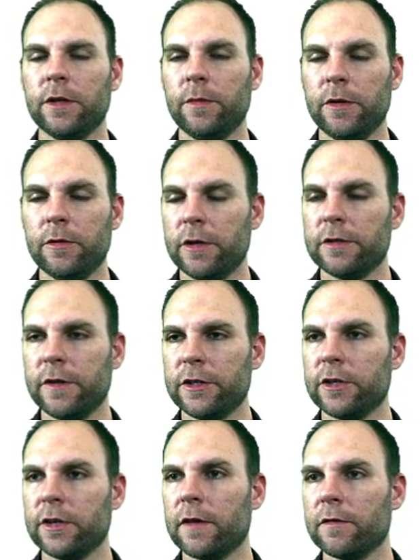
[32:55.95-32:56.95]
It'll be the
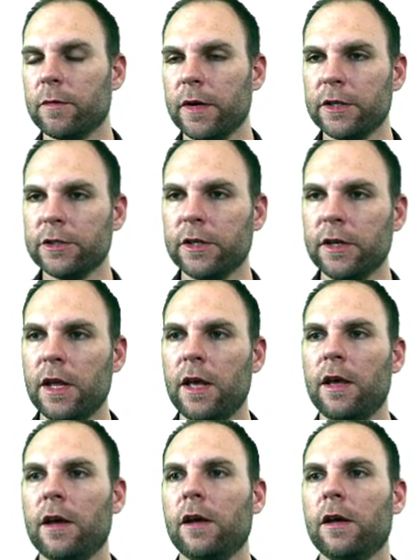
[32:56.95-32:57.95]
reservation confirmation,
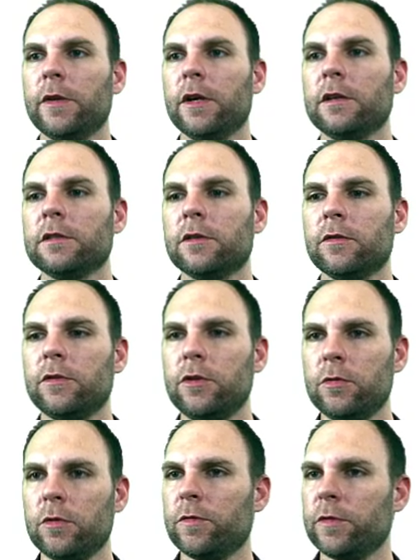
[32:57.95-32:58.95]
and also
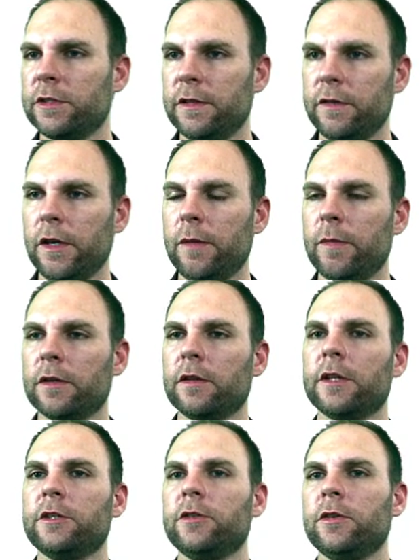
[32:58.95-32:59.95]
you will receive an email to
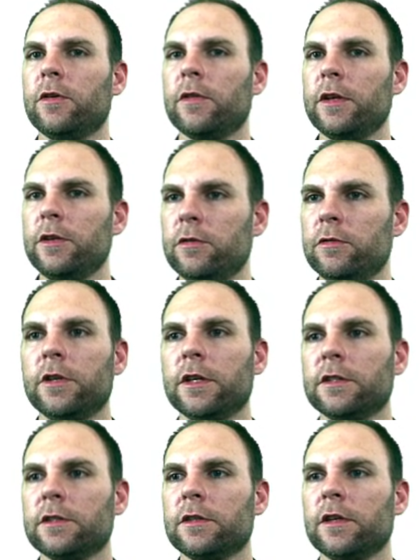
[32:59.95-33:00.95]
let you know that you
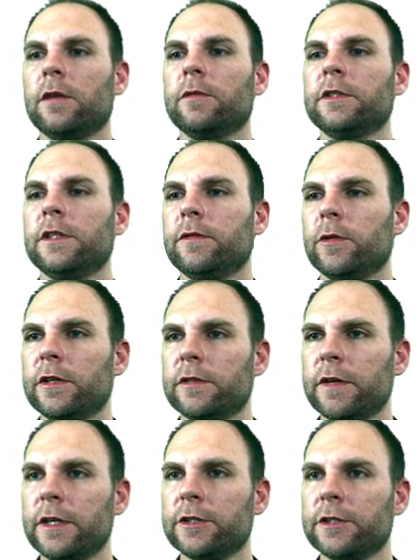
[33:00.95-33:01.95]
just received a
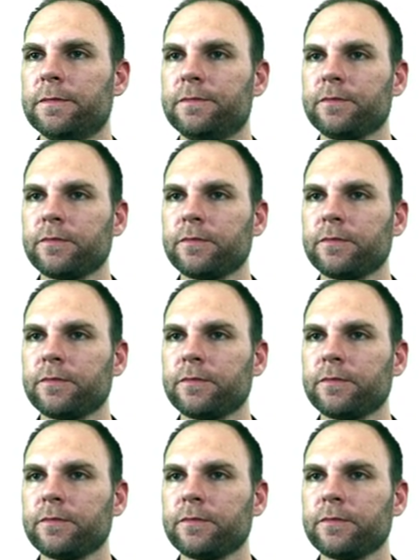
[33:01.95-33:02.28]
reservation.